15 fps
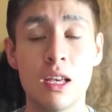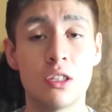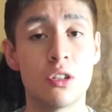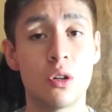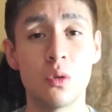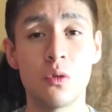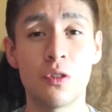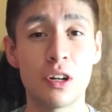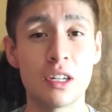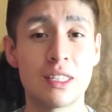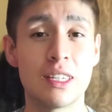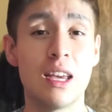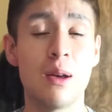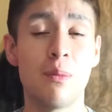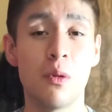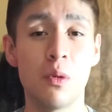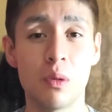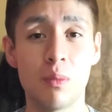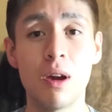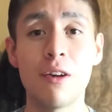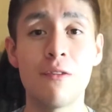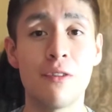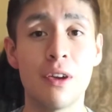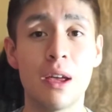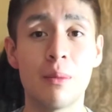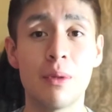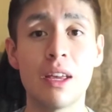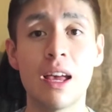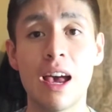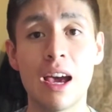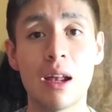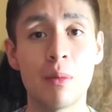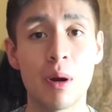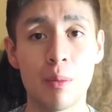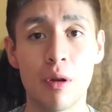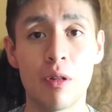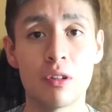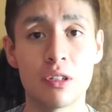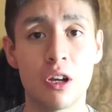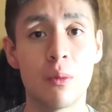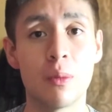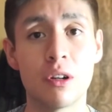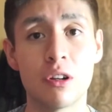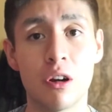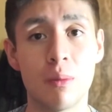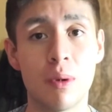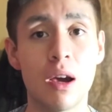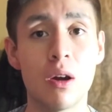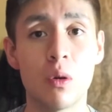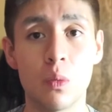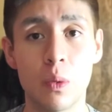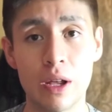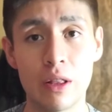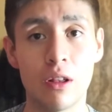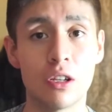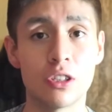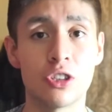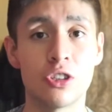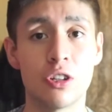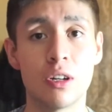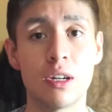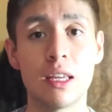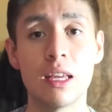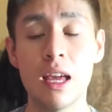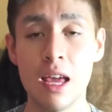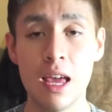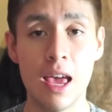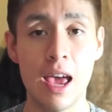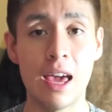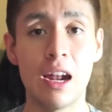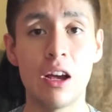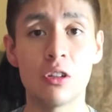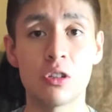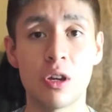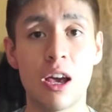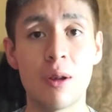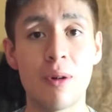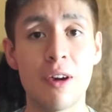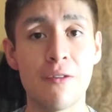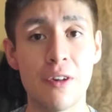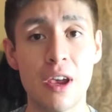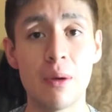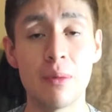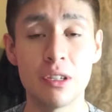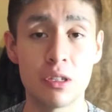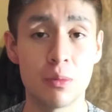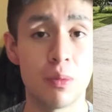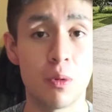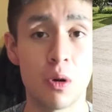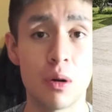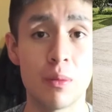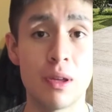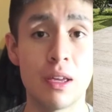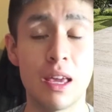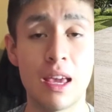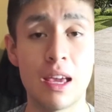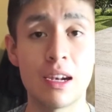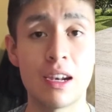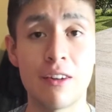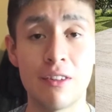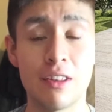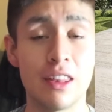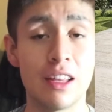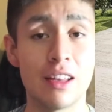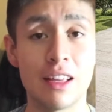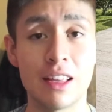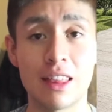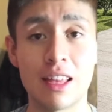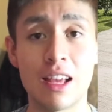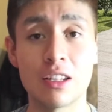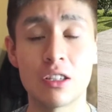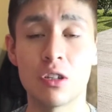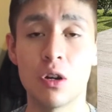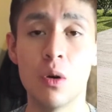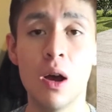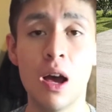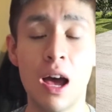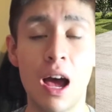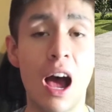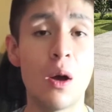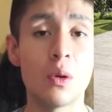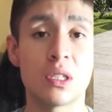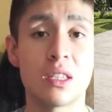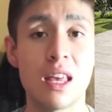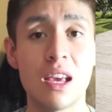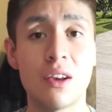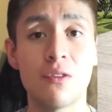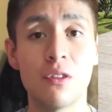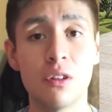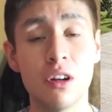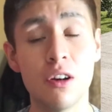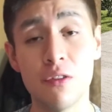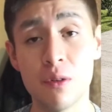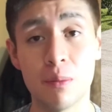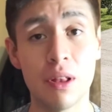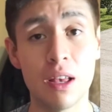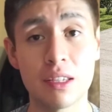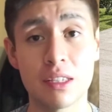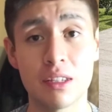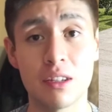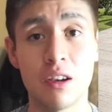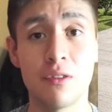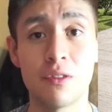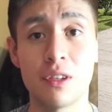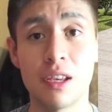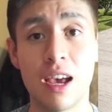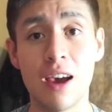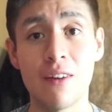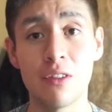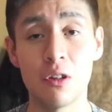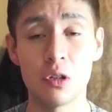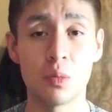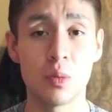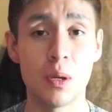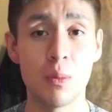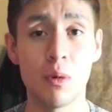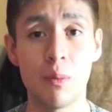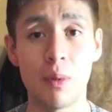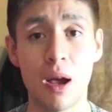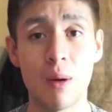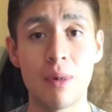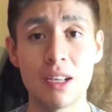So, for example, with my family, I had my brothers help me during my own weight loss journey, and I also had my family support me and everything like that. So, I was thankful enough and blessed enough to have those people by